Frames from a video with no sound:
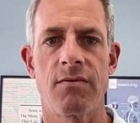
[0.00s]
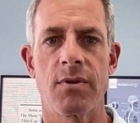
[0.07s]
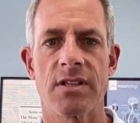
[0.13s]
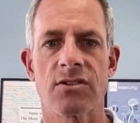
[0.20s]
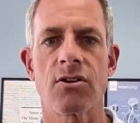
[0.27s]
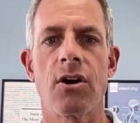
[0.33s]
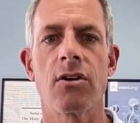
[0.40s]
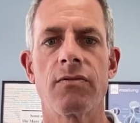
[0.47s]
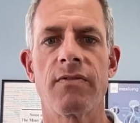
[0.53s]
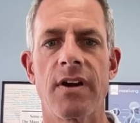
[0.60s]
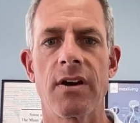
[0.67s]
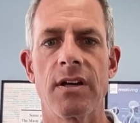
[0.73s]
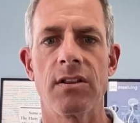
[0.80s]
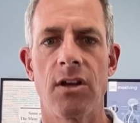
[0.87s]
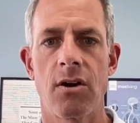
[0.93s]
what's called
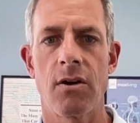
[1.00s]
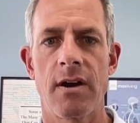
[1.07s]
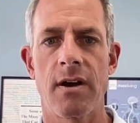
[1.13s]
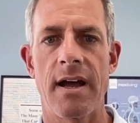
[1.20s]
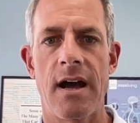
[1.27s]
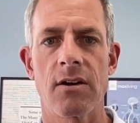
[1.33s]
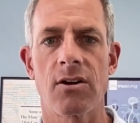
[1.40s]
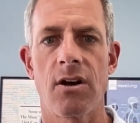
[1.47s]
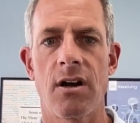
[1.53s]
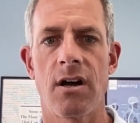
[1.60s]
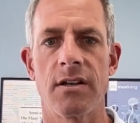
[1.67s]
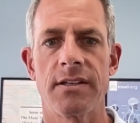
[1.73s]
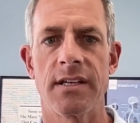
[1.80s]
very low alcohol